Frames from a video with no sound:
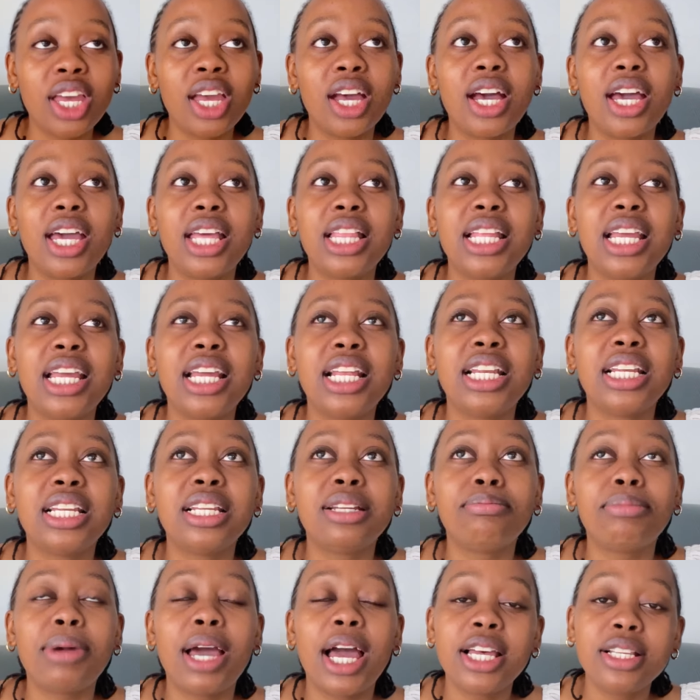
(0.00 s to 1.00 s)
And then
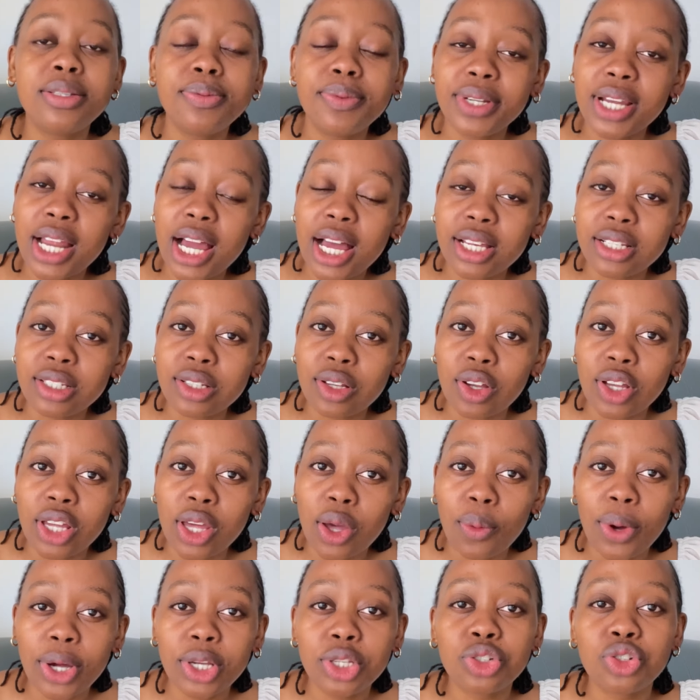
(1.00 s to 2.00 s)
my husband asked, okay,
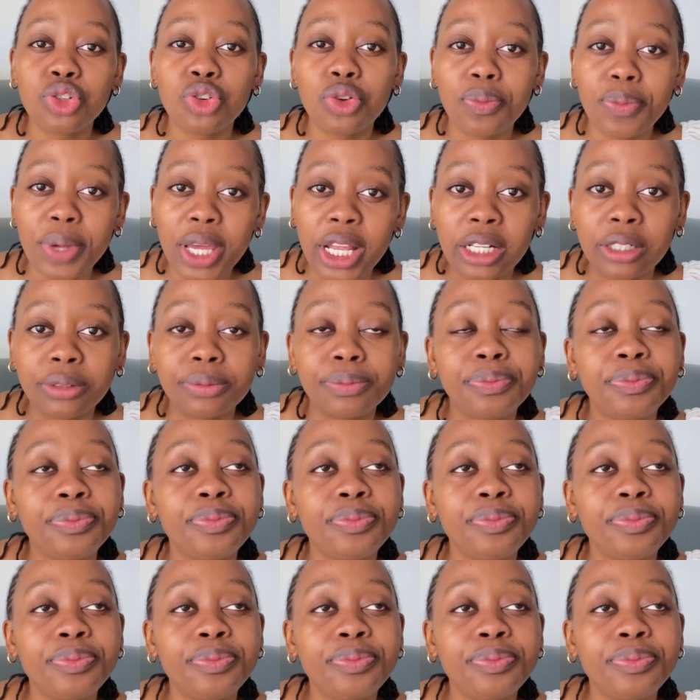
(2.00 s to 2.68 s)
what do you mean?